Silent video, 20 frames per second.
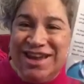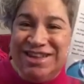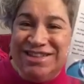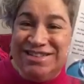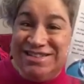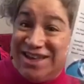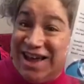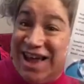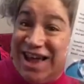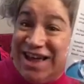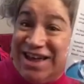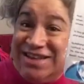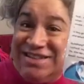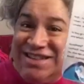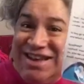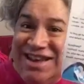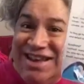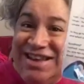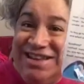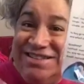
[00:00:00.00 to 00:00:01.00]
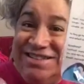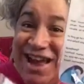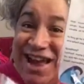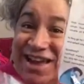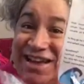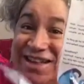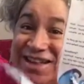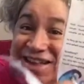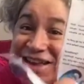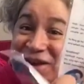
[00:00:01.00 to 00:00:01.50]
it says
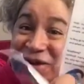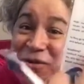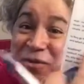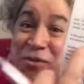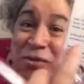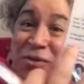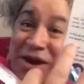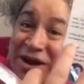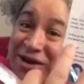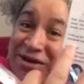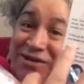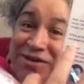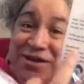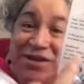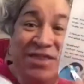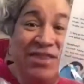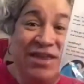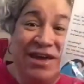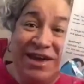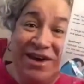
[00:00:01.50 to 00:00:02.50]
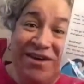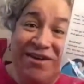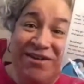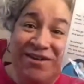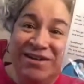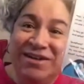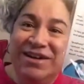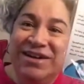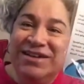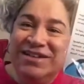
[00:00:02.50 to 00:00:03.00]
exactly where they
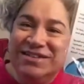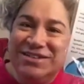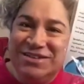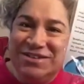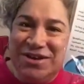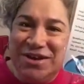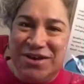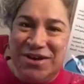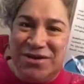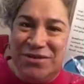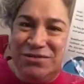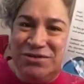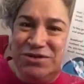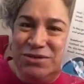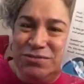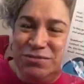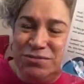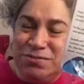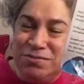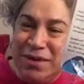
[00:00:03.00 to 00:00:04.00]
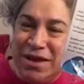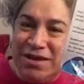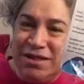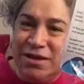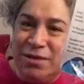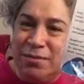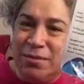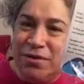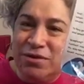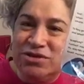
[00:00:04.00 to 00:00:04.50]
are to go to make their
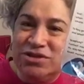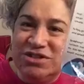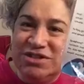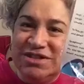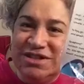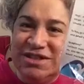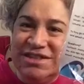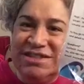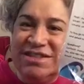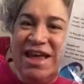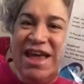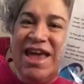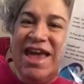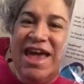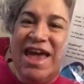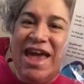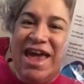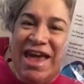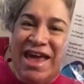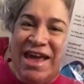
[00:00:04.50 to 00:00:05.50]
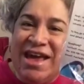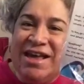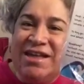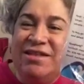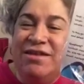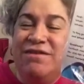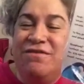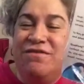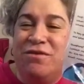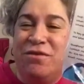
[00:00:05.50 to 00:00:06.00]
purchases
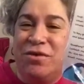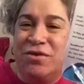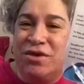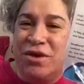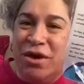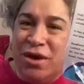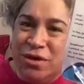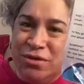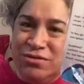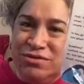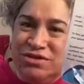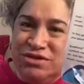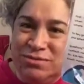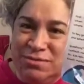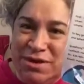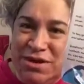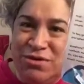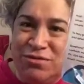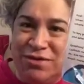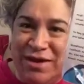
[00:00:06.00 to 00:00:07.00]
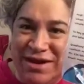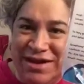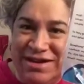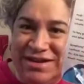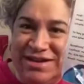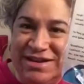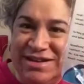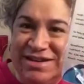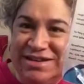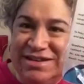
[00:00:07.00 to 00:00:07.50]
and for the host to be
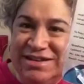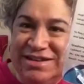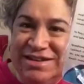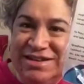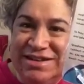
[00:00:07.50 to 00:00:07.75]
credited.